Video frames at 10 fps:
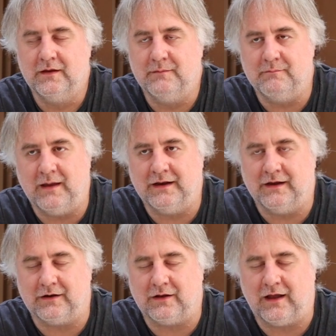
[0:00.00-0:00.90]
may
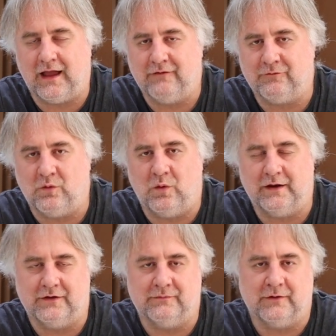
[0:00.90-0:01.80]
not have
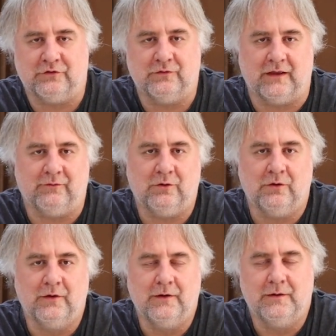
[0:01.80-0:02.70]
quite as much flavor,
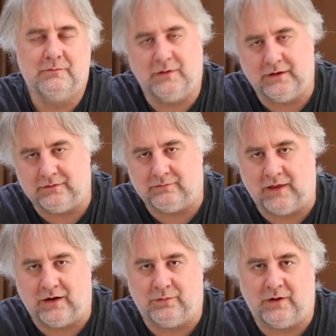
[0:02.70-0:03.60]
but
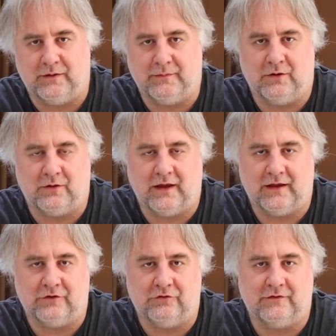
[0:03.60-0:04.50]
that'll probably be
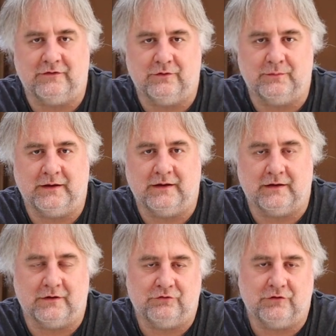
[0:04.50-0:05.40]
okay. It should still be
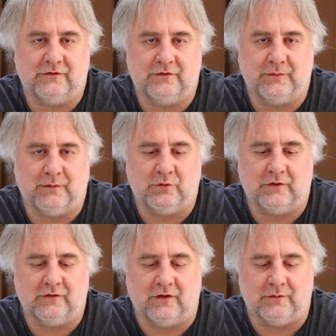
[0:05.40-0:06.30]
a pretty
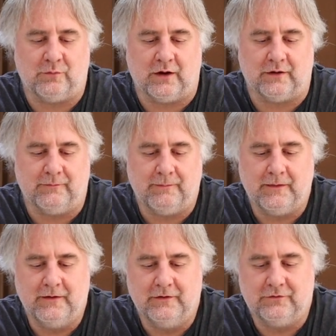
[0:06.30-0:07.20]
solid bread.
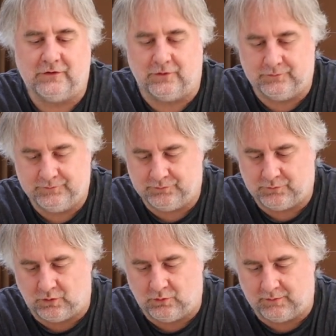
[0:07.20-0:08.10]
So
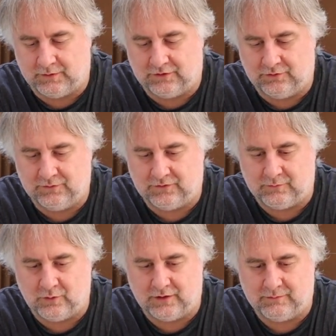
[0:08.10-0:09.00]
what I'm going to do is
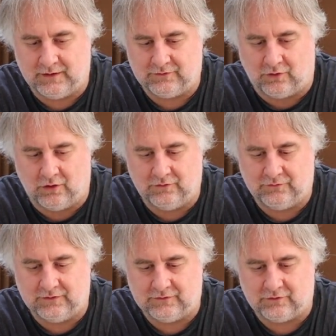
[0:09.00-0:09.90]
I'm going to mix all of
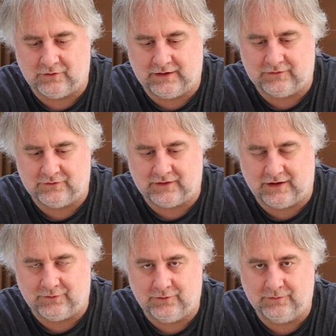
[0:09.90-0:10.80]
these ingredients
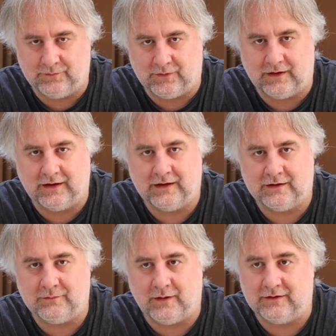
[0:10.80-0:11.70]
together
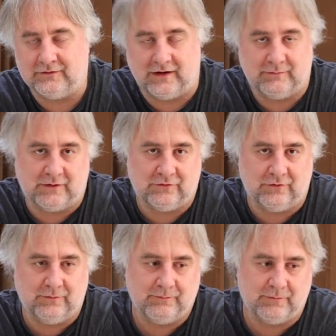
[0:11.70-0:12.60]
in my stand
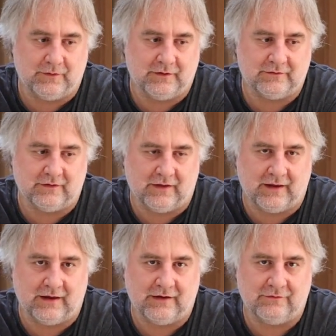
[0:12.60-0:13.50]
mixer until I
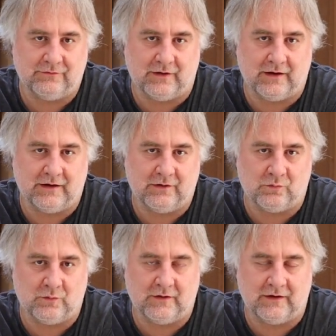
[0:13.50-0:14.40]
have a
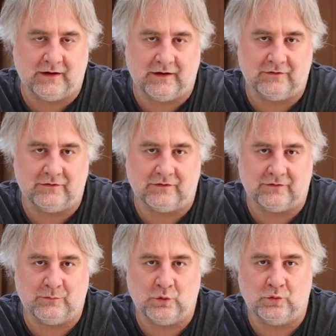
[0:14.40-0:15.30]
really nice
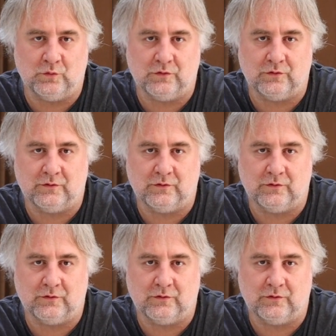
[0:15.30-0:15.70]
smooth